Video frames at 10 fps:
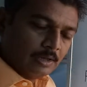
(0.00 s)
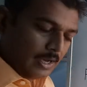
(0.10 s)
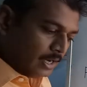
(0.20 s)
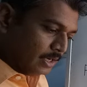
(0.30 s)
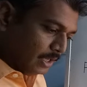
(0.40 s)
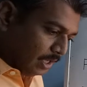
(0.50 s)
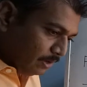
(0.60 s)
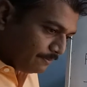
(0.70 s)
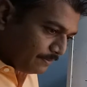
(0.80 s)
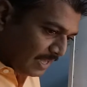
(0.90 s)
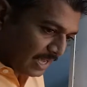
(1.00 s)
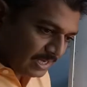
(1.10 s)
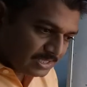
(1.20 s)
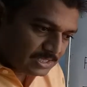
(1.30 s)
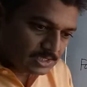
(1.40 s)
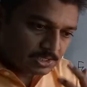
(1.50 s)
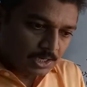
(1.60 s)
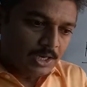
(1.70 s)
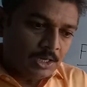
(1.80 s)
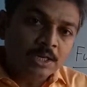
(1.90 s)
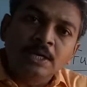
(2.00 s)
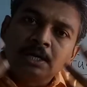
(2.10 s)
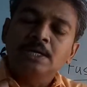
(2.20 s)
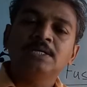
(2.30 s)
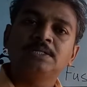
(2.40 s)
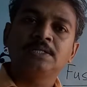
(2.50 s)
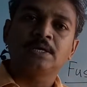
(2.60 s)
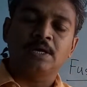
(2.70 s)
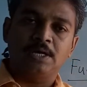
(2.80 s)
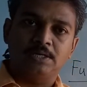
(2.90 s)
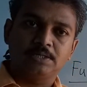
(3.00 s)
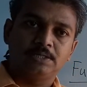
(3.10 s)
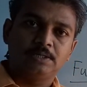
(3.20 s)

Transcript: and if there is sudden increase in current,